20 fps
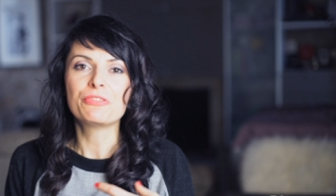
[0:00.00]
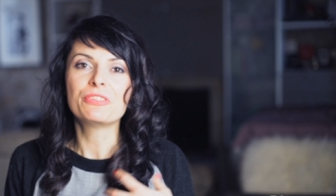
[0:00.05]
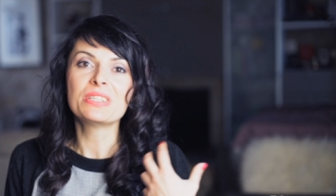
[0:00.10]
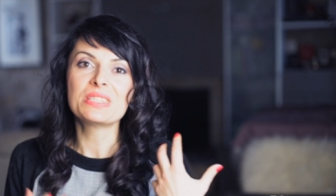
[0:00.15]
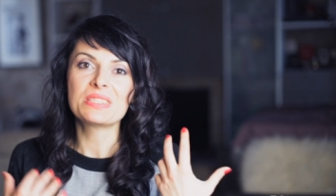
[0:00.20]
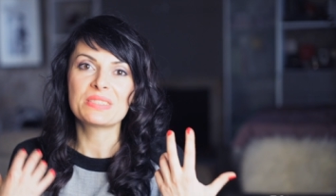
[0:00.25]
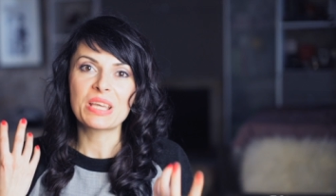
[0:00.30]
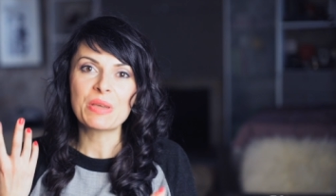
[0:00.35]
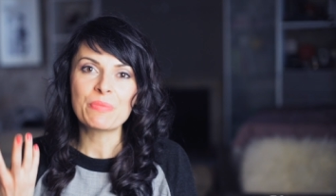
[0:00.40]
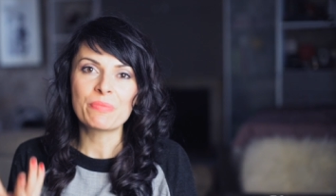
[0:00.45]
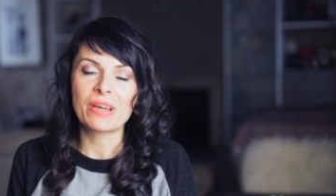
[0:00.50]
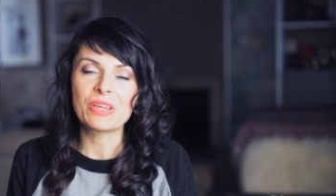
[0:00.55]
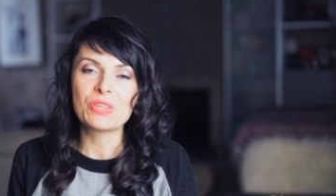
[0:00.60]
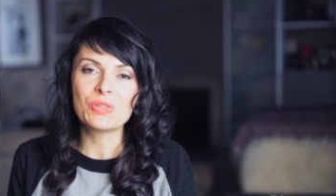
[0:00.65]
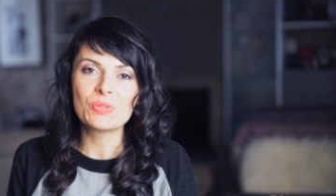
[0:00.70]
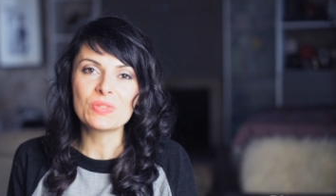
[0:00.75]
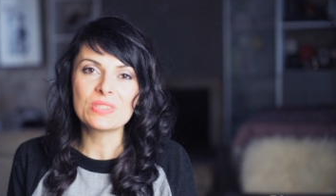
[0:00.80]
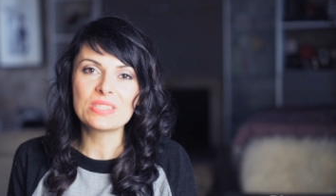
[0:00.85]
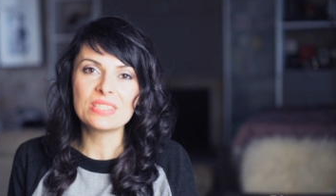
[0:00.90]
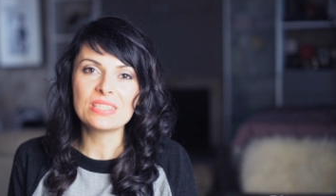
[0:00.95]
The first time I
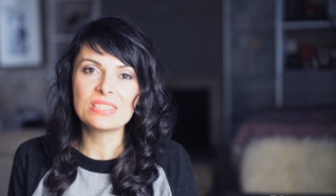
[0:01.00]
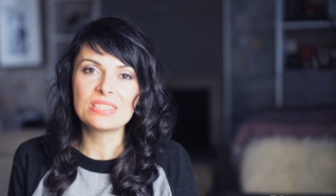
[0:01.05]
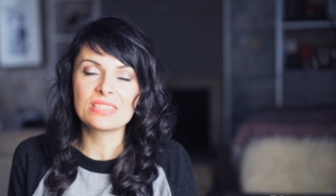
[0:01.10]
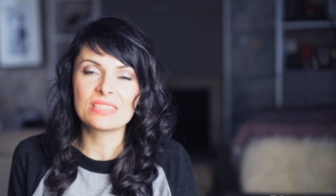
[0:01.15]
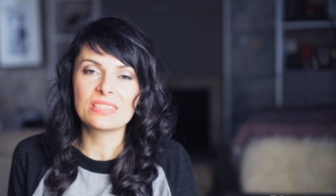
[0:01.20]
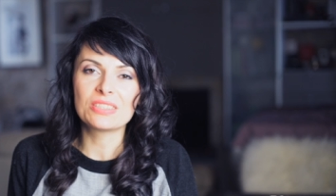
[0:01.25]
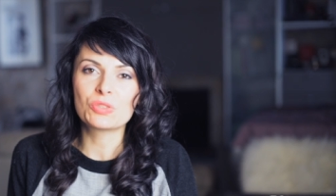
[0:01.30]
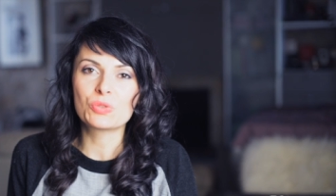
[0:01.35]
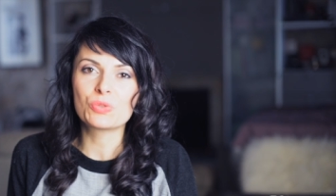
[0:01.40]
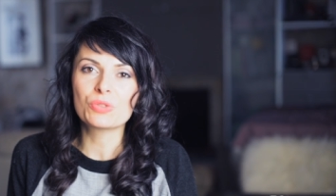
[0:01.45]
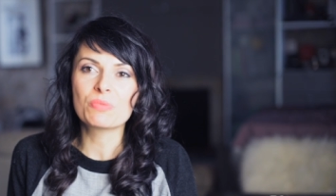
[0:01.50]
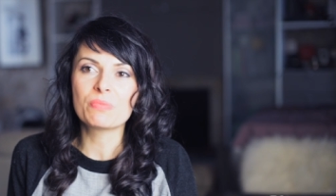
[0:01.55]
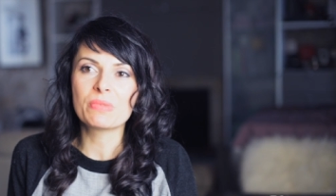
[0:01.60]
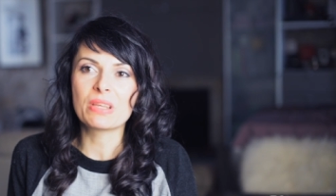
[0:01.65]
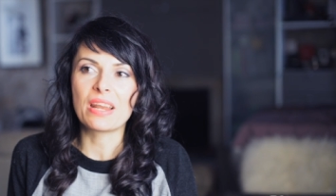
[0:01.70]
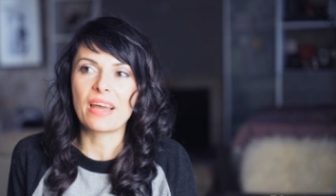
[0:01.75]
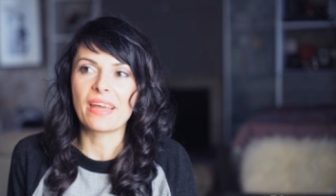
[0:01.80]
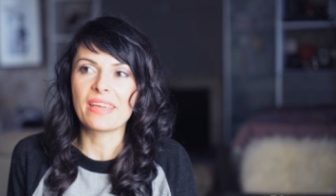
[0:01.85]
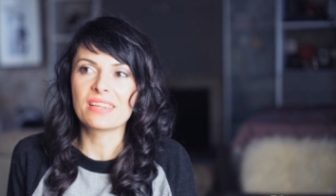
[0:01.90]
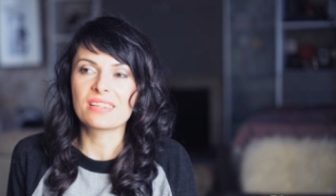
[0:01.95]
used it, it took
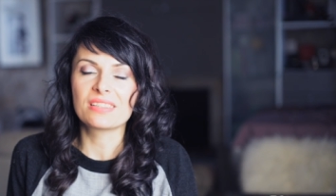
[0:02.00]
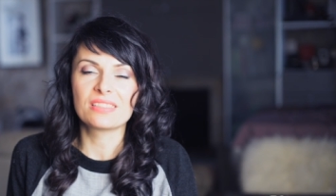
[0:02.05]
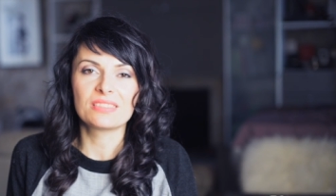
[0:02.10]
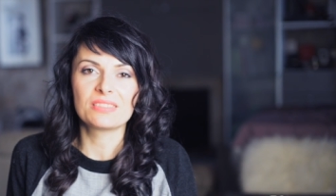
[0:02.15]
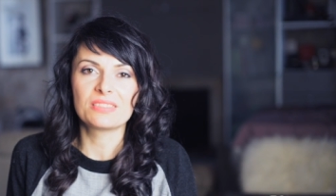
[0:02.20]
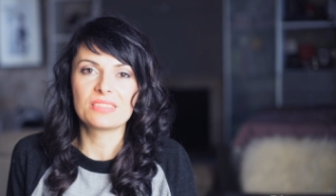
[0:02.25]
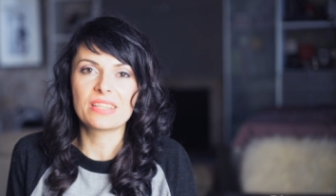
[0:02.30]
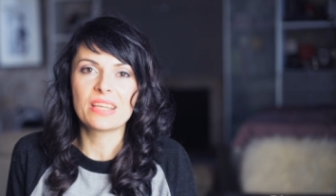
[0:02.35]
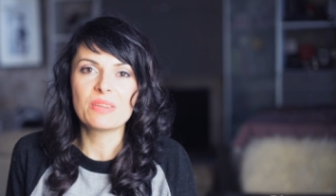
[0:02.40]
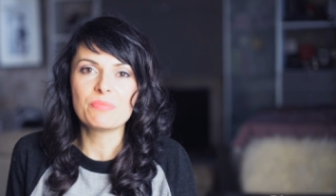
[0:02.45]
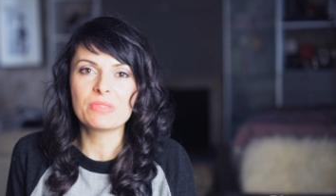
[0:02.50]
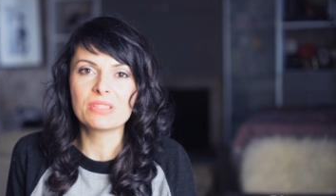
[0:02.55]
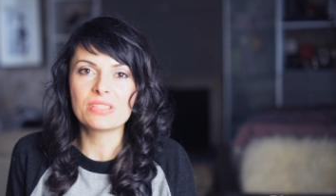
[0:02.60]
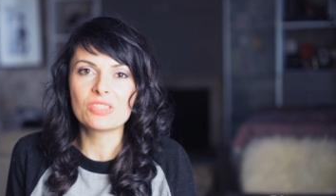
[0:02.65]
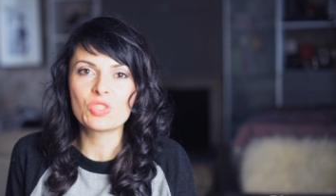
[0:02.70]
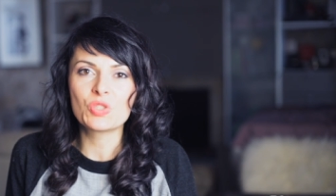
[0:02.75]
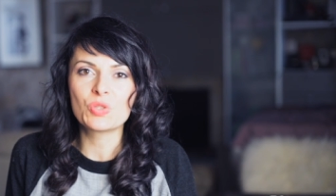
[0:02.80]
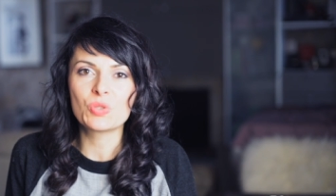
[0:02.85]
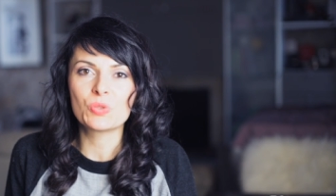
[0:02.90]
me like 10 minutes